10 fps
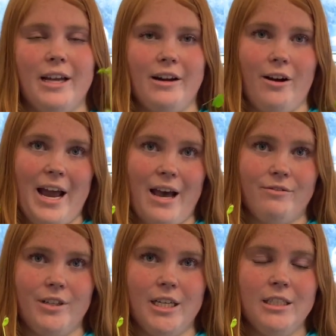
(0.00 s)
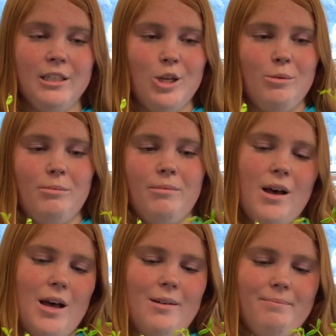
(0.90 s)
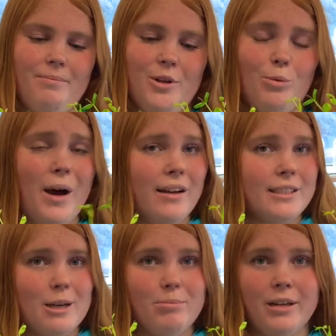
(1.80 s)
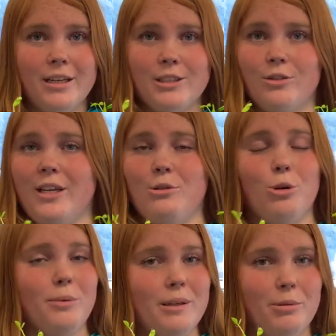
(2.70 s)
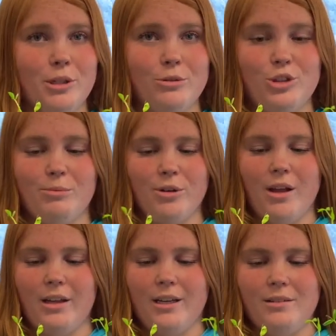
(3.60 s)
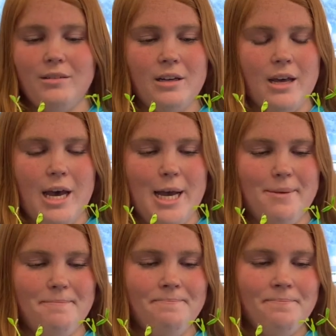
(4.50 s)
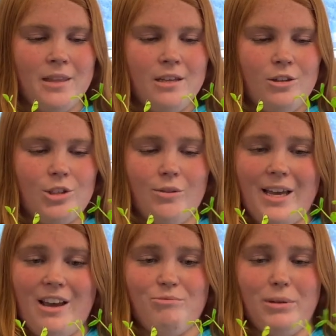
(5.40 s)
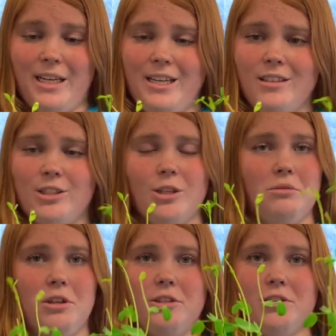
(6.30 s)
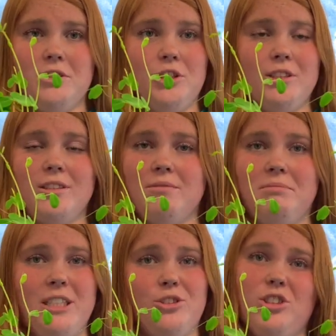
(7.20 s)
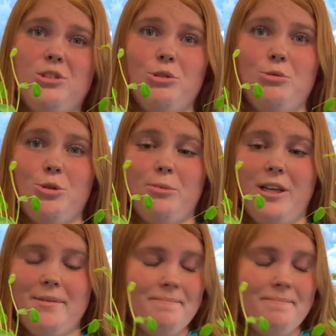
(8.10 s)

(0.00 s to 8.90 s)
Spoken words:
and our after. They're wild type plants, so they normally produce gibberellin, so they have plenty, so these just grew normally.